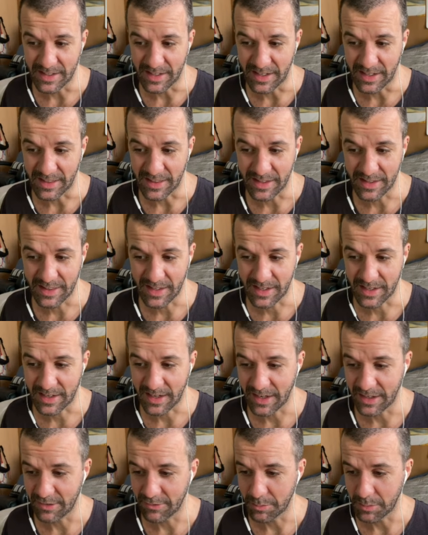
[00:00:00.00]
I think that
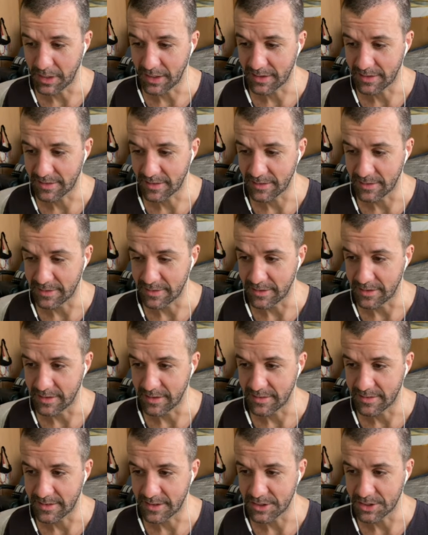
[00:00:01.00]
kind of makes the
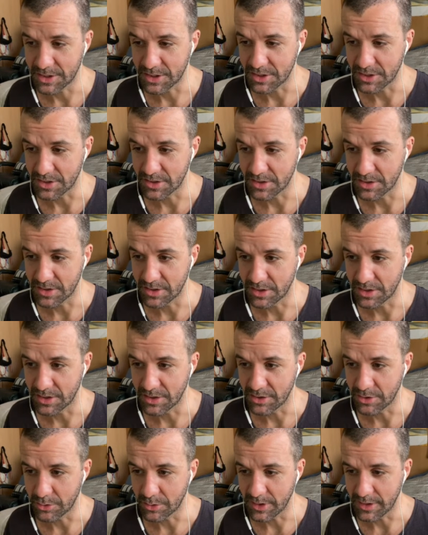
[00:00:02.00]
decision a
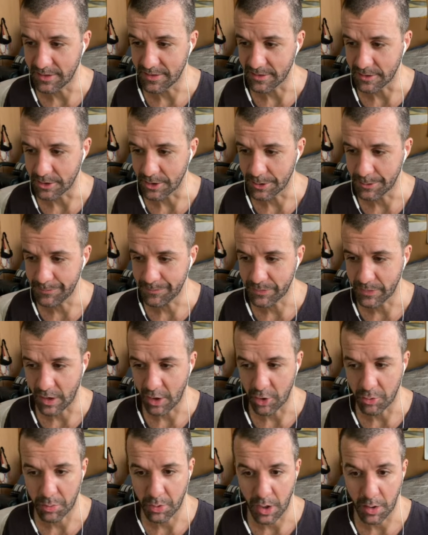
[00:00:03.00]
little easier.
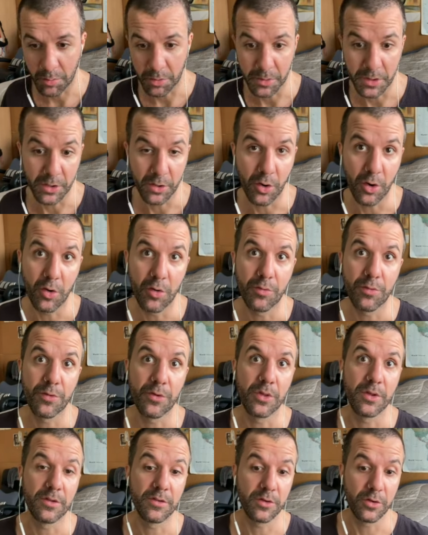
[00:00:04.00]
I would probably go for
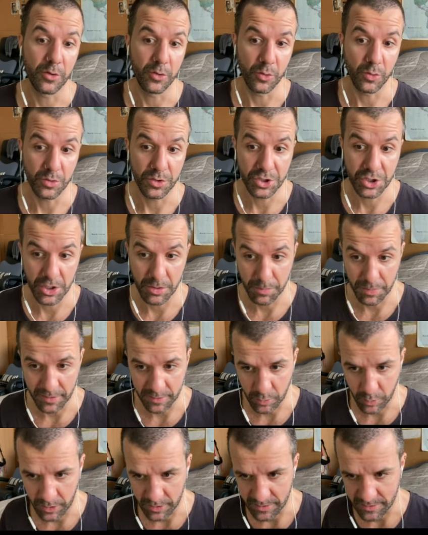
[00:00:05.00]
the 2
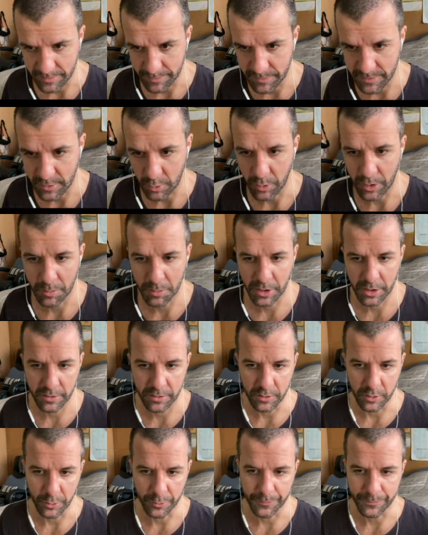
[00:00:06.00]
cheapest ones. So what I'm gonna
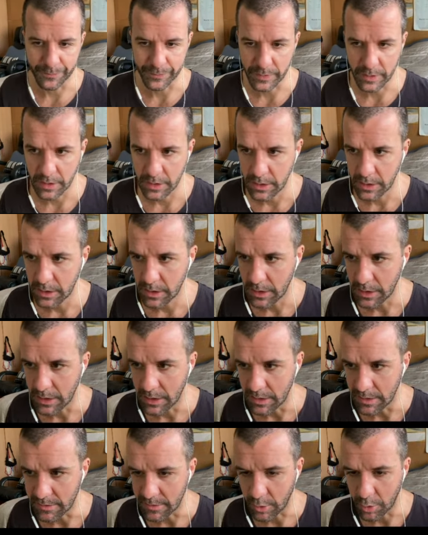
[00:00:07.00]
do
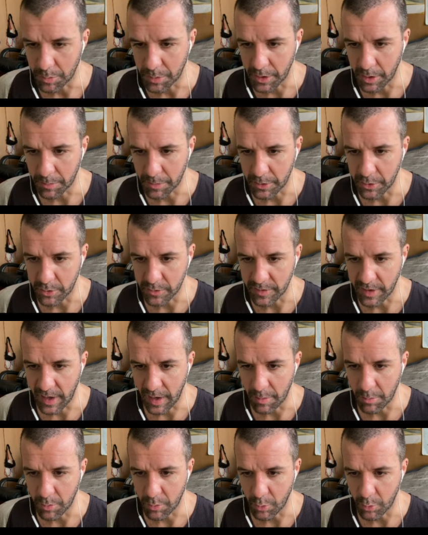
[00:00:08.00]
is open up a new
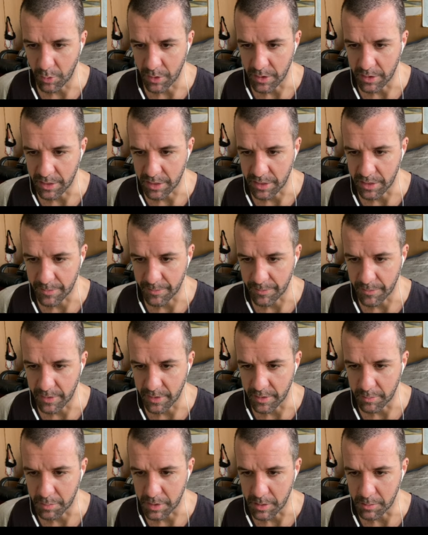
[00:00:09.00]
tab with
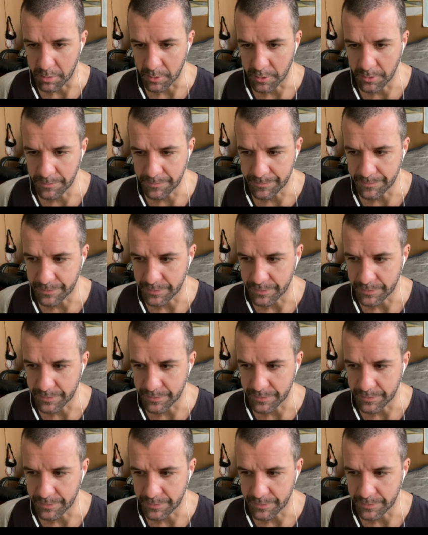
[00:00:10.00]
The People.